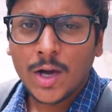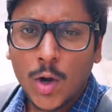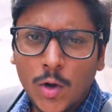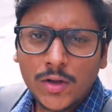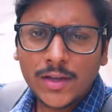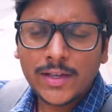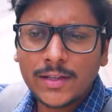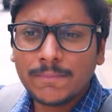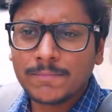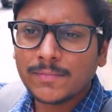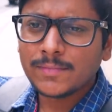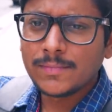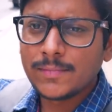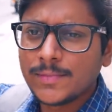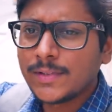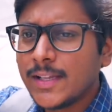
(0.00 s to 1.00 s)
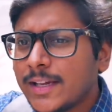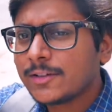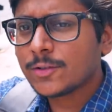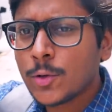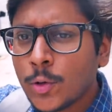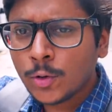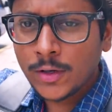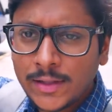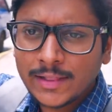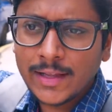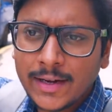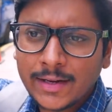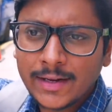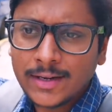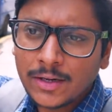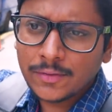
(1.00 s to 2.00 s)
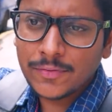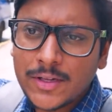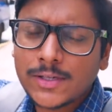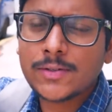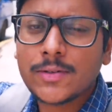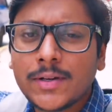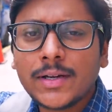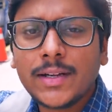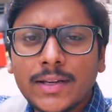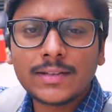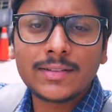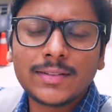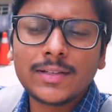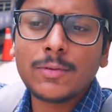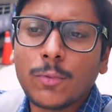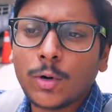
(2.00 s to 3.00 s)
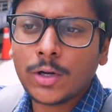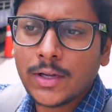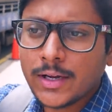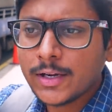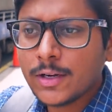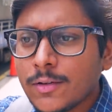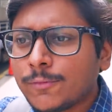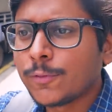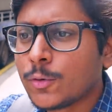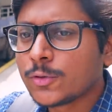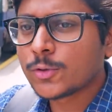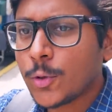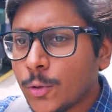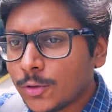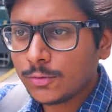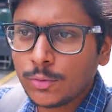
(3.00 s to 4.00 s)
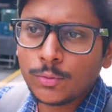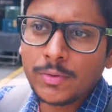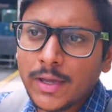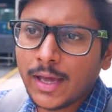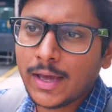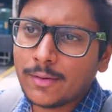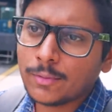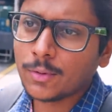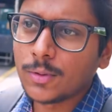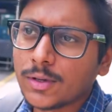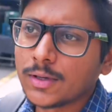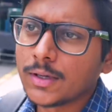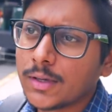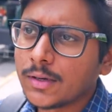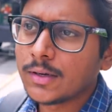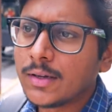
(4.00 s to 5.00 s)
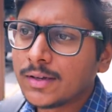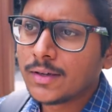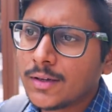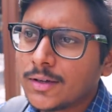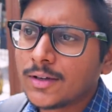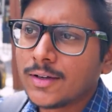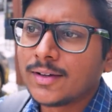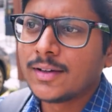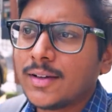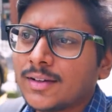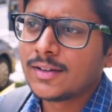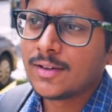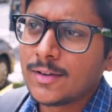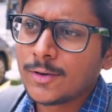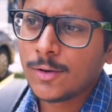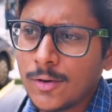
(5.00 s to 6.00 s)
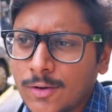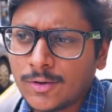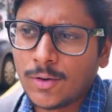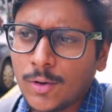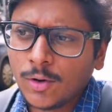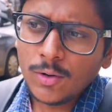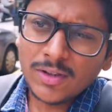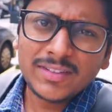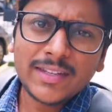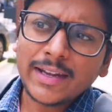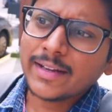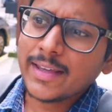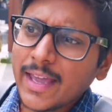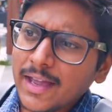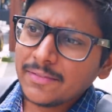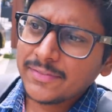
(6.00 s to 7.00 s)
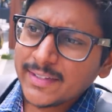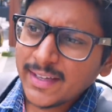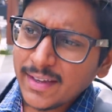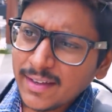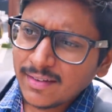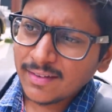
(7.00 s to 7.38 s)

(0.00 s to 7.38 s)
Okay, let's go till that end of the street and see what kind of food stores do we have over here. Oh, is that KFC?